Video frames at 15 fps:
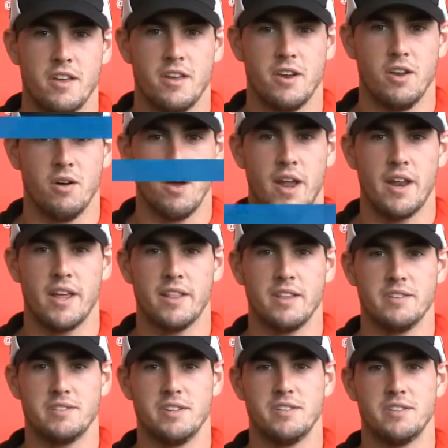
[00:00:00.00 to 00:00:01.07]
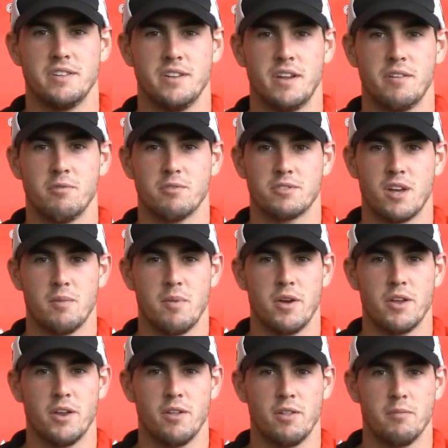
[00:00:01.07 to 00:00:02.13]
You know, heading into the season, everyone's talking
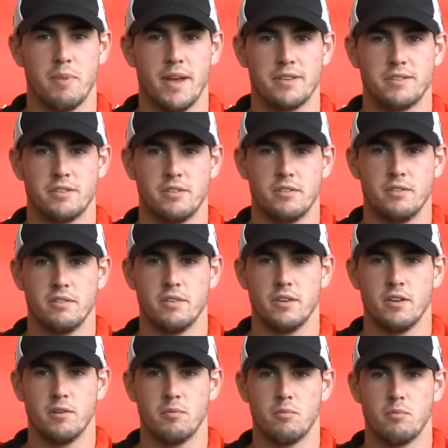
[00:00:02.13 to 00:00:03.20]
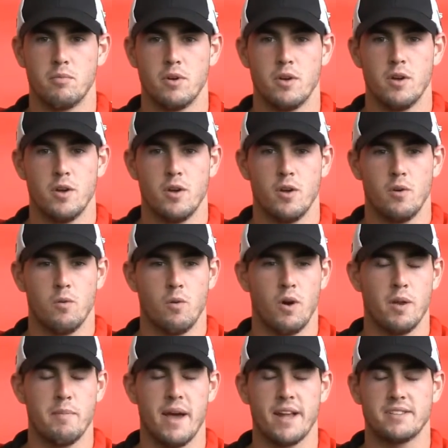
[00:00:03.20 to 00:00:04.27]
about, you know, the best, you know,
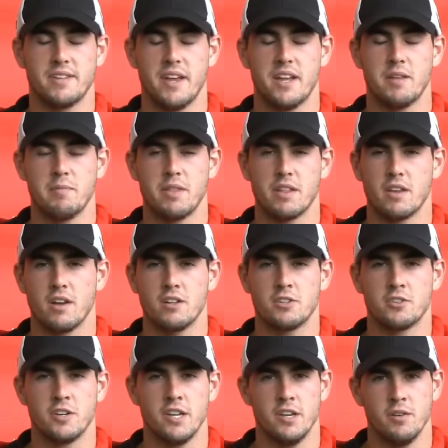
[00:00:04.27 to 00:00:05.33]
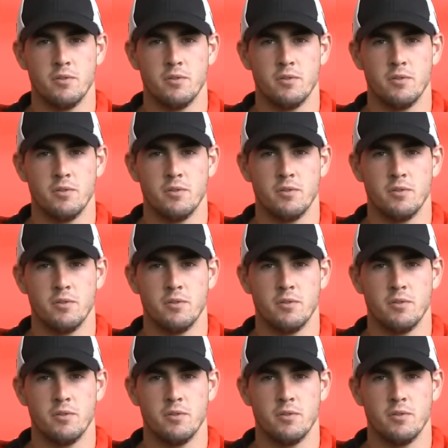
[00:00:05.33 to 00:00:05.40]
running back tandem in the country